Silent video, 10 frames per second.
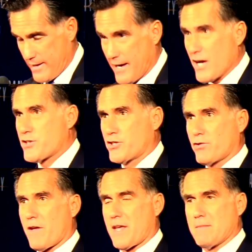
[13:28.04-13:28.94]
I used to
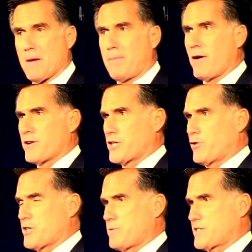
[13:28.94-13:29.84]
try that on my parents at
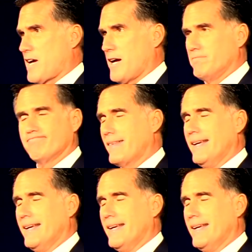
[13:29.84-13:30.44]
Christmas time.